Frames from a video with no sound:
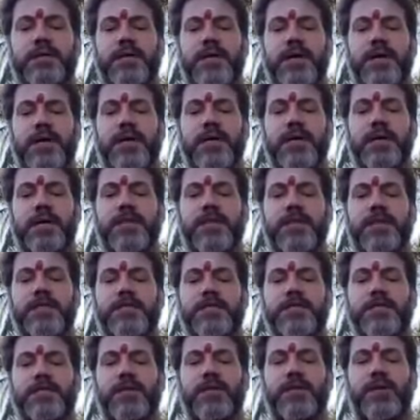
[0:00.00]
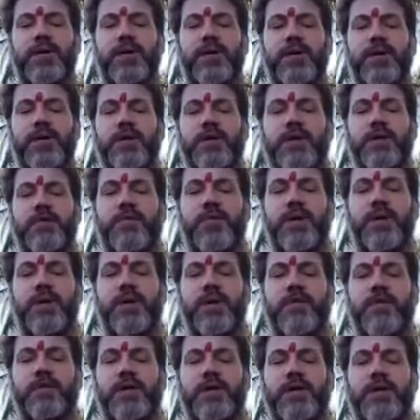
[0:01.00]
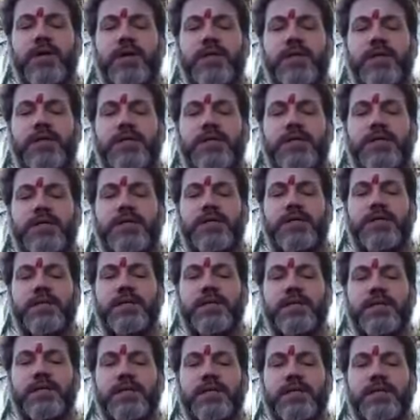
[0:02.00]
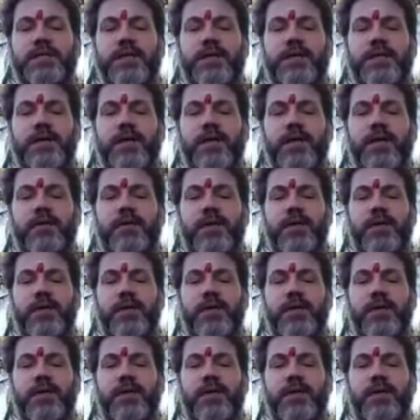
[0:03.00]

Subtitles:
And in this point, be aware of a